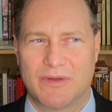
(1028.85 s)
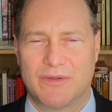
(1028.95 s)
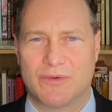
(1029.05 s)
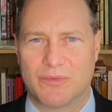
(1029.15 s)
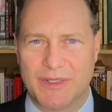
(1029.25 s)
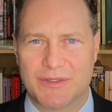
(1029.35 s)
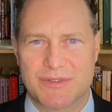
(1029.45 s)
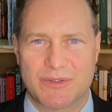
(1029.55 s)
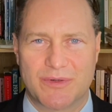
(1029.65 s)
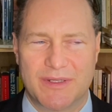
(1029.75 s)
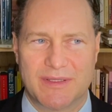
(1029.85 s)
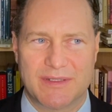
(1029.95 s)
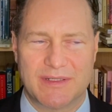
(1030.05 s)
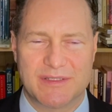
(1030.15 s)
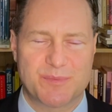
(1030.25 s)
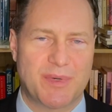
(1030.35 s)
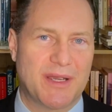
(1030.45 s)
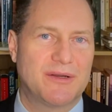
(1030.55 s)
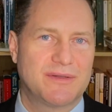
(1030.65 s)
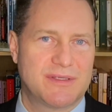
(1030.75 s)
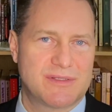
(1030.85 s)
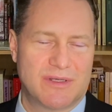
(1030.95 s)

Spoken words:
real story that inspired this